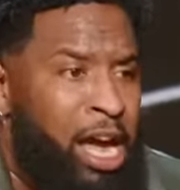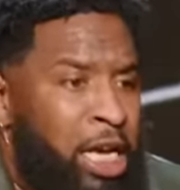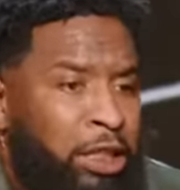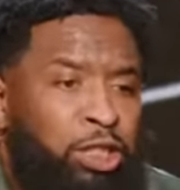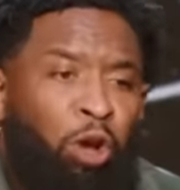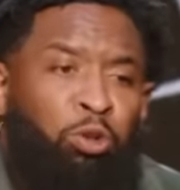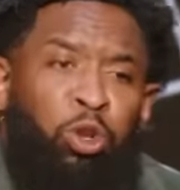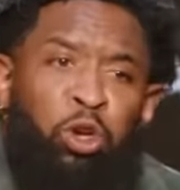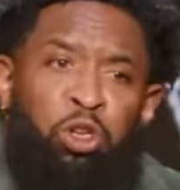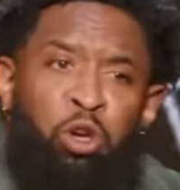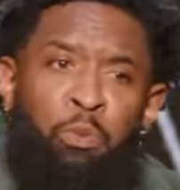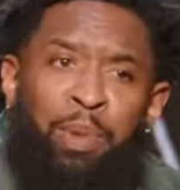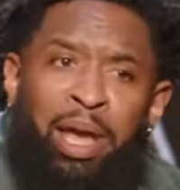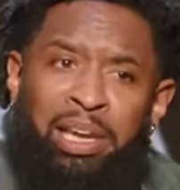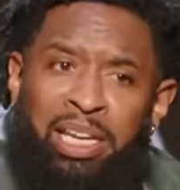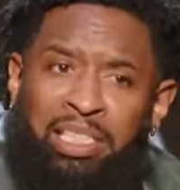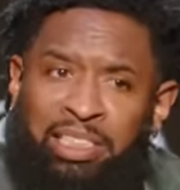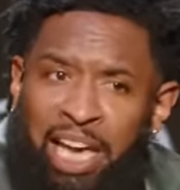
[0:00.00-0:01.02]
So, do you
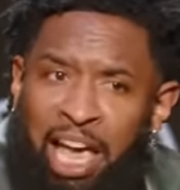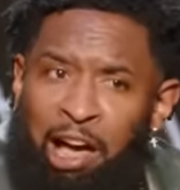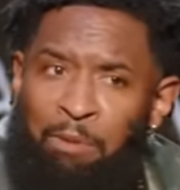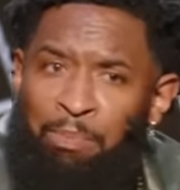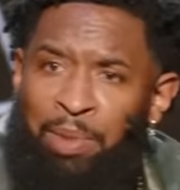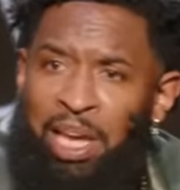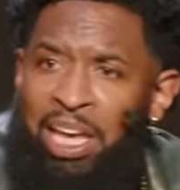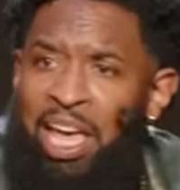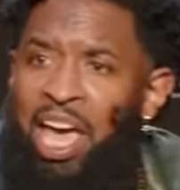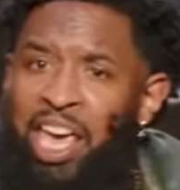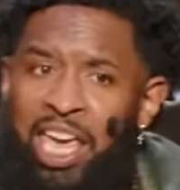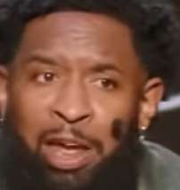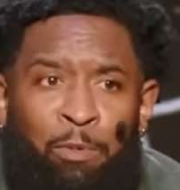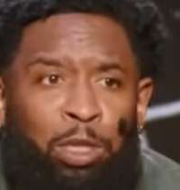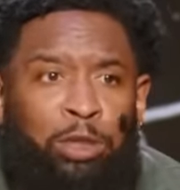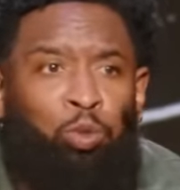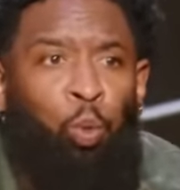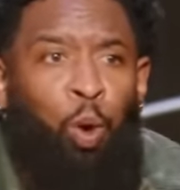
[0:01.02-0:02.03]
mean to tell me he
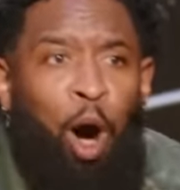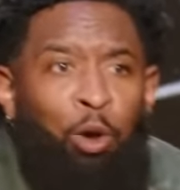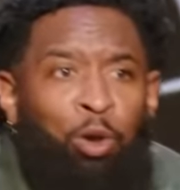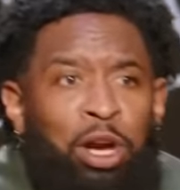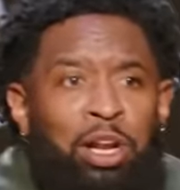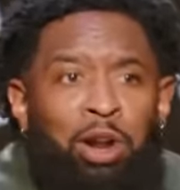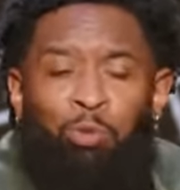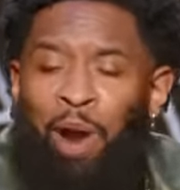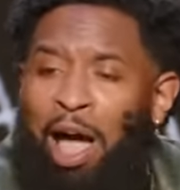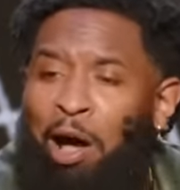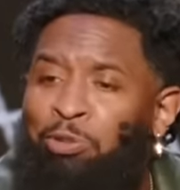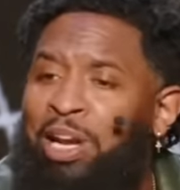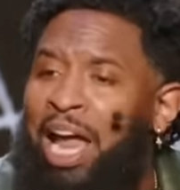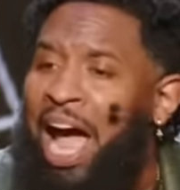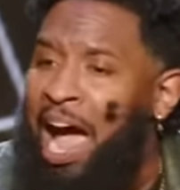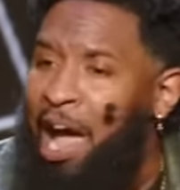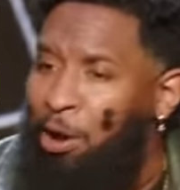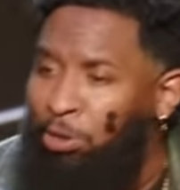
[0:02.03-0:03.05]
was walking around the
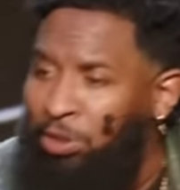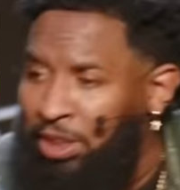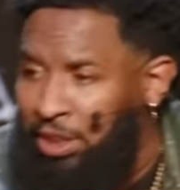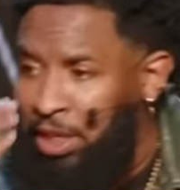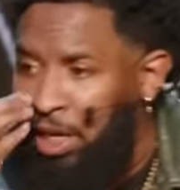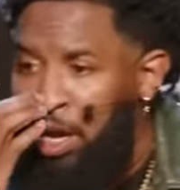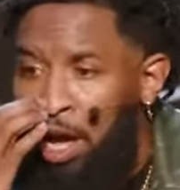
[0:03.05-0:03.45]
house